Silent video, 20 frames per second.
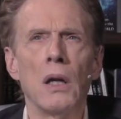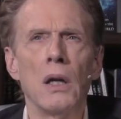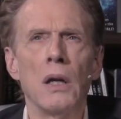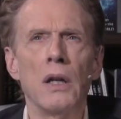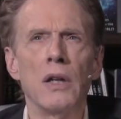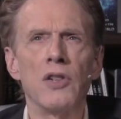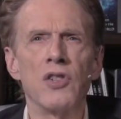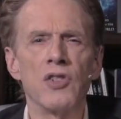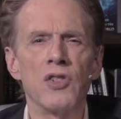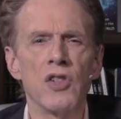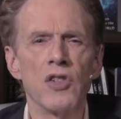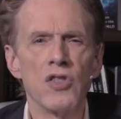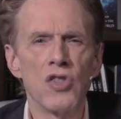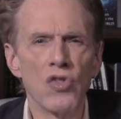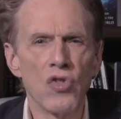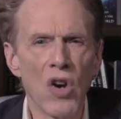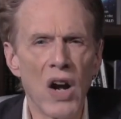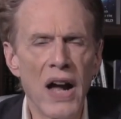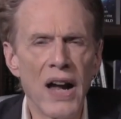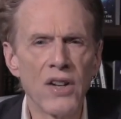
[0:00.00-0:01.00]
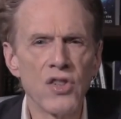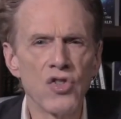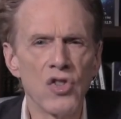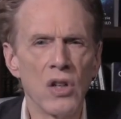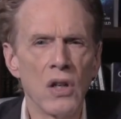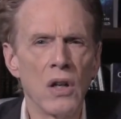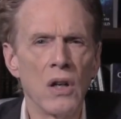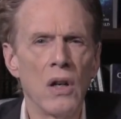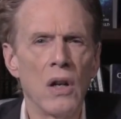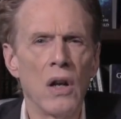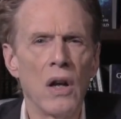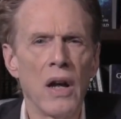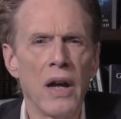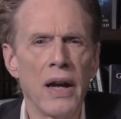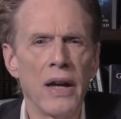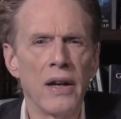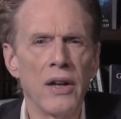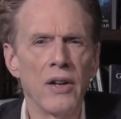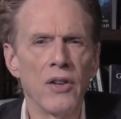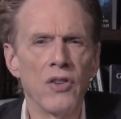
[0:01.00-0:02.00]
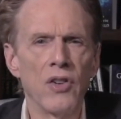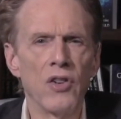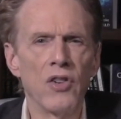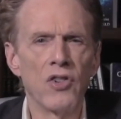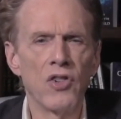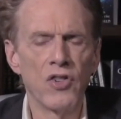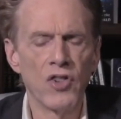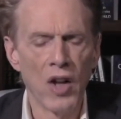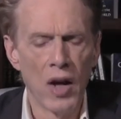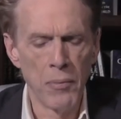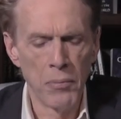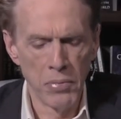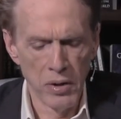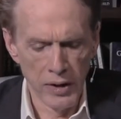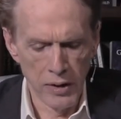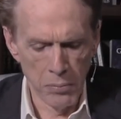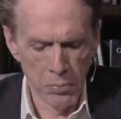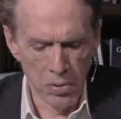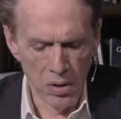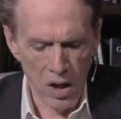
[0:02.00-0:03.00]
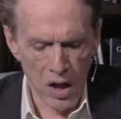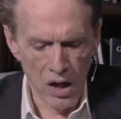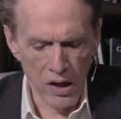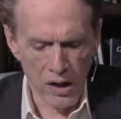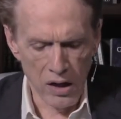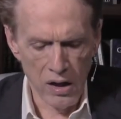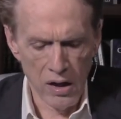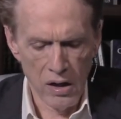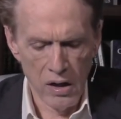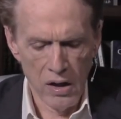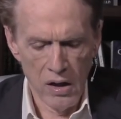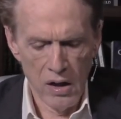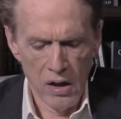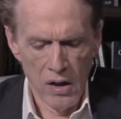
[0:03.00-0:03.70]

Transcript: it is a distraction and it is a stumbling block